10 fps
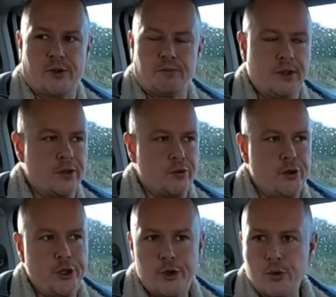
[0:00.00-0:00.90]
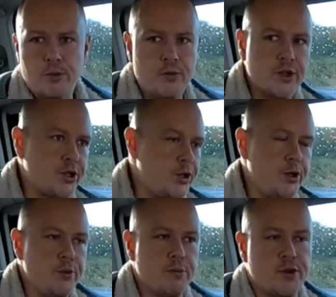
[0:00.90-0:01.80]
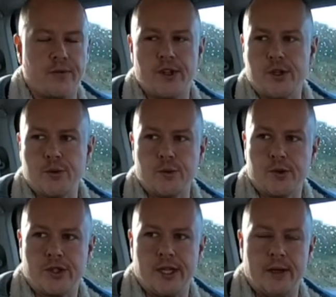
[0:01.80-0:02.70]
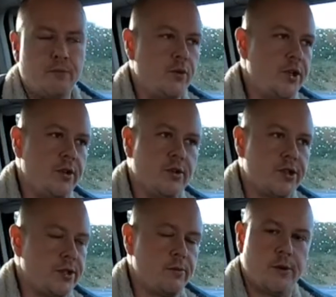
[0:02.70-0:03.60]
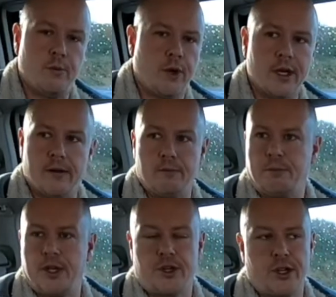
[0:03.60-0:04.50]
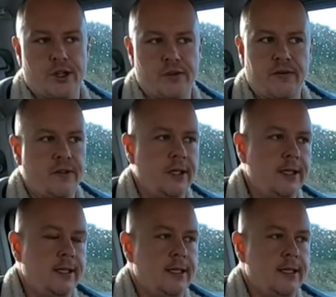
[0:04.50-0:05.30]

there's numerous videos, reels and whatever, and pictures of